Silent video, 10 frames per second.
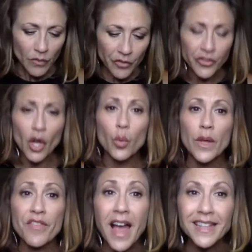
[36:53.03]
So
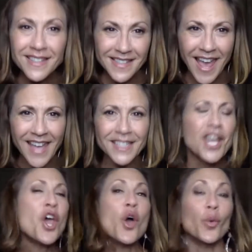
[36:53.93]
with that said,
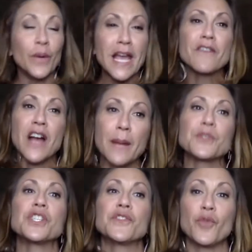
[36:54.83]
we have
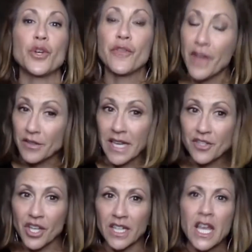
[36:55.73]
options for your
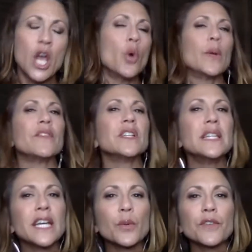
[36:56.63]
foundation. We have a
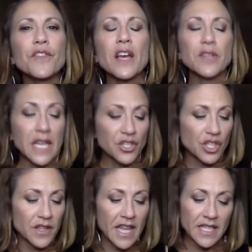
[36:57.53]
liquid
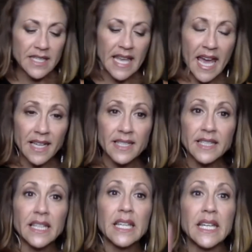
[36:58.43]
foundation that is
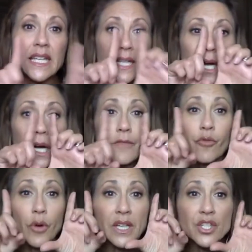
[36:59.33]
excellent in
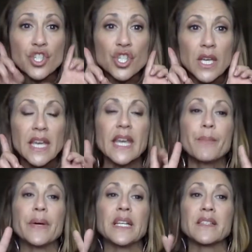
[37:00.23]
coverage,
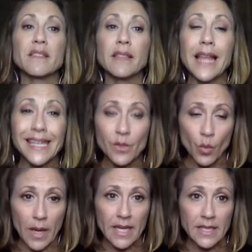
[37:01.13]
but it's
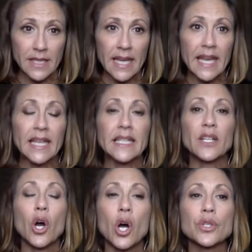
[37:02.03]
lightweight, and it
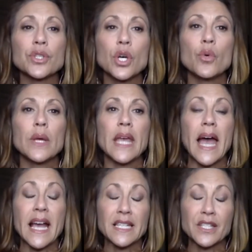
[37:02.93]
also has